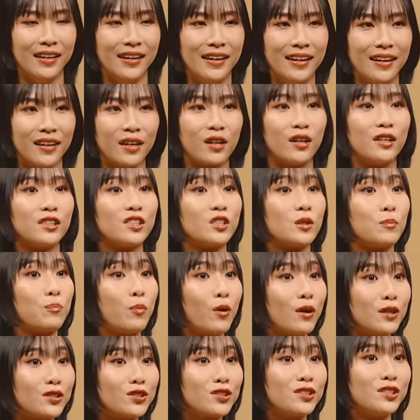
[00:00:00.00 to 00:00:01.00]
because the
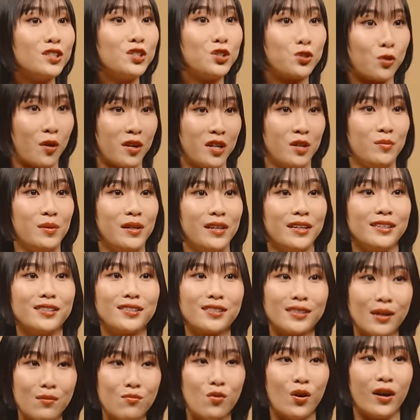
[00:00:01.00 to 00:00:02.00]
person joining me is
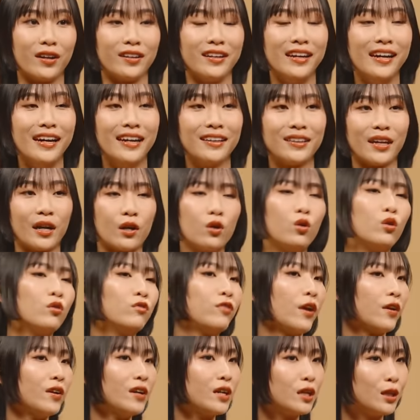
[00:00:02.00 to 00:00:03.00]
someone that I hold
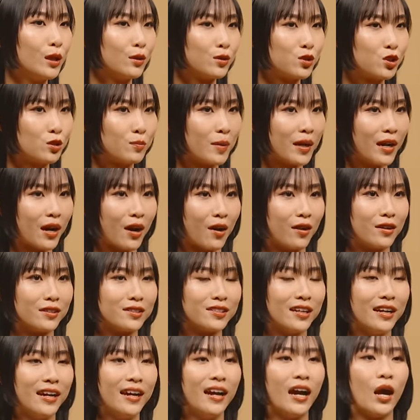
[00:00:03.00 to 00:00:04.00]
very close to my heart,
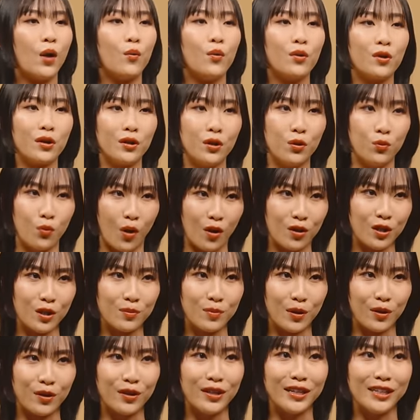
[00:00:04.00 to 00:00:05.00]
and we're going to welcome
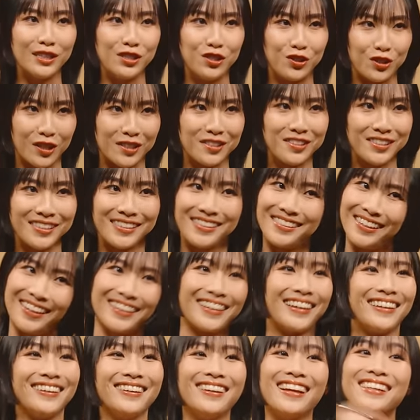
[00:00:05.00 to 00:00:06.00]
her in just a
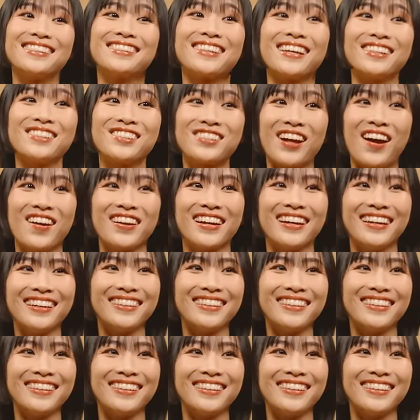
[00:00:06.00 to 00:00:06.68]
second. Let's get started.